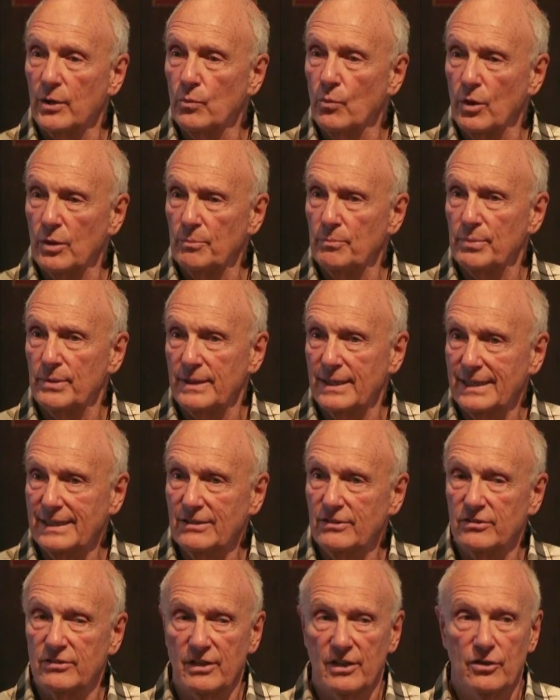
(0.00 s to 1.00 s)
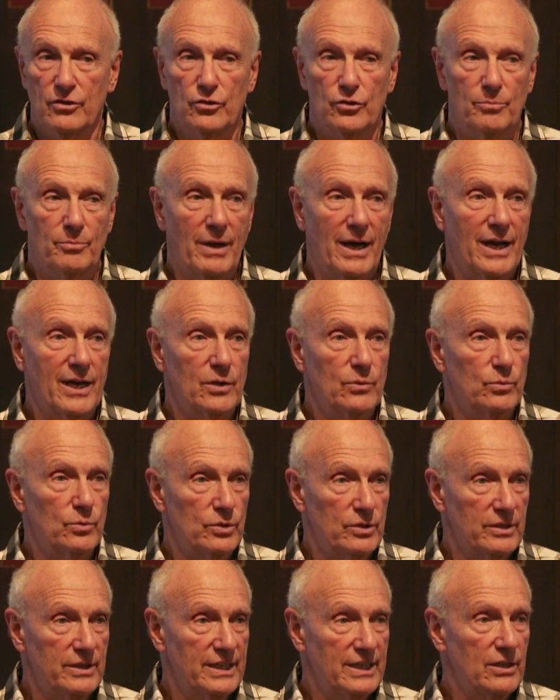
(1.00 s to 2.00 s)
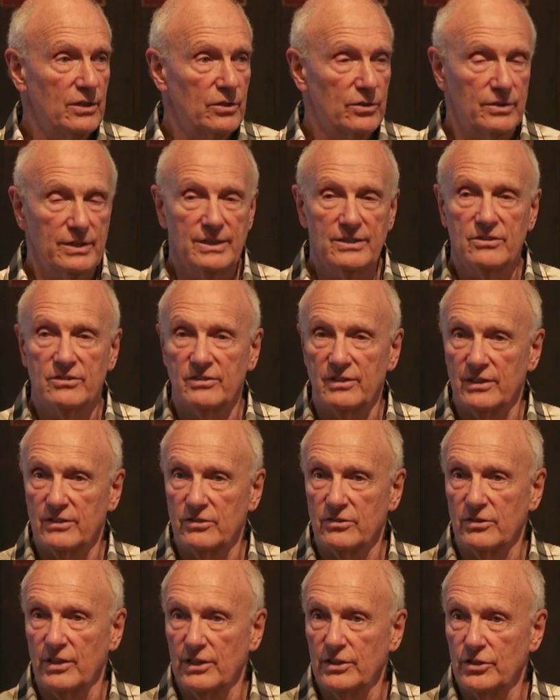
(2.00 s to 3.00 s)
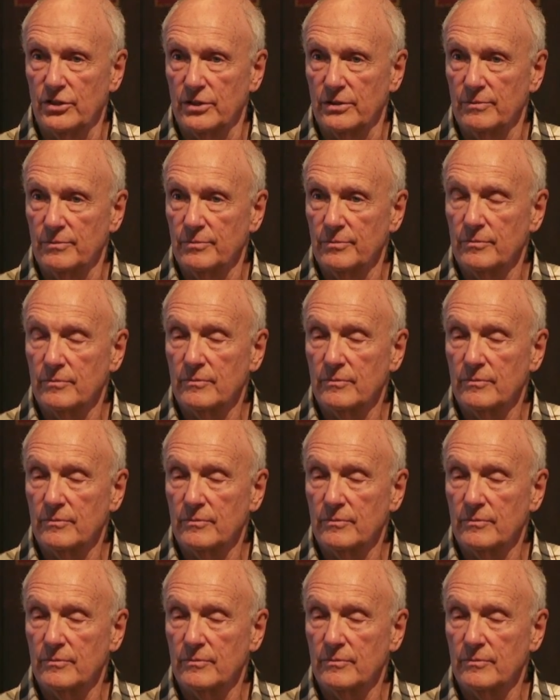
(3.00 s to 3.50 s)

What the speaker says: One place in your body will linger in sensation.